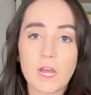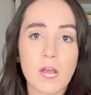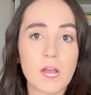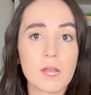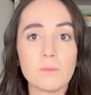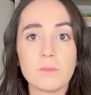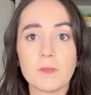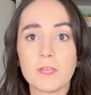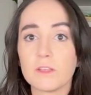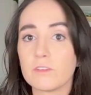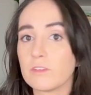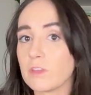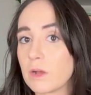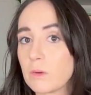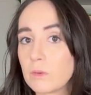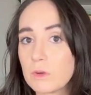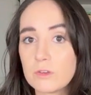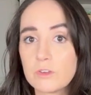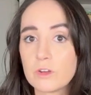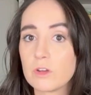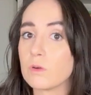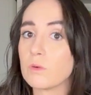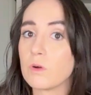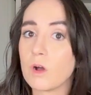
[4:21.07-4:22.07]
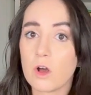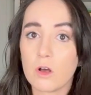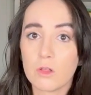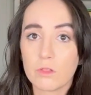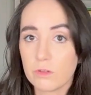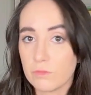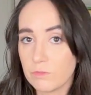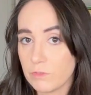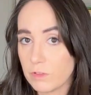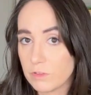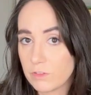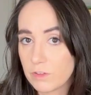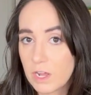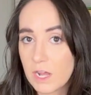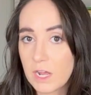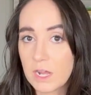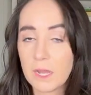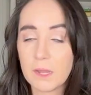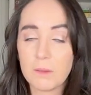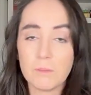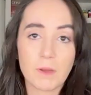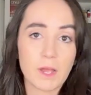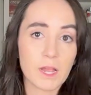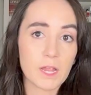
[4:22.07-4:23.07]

I bake sourdough all of the time.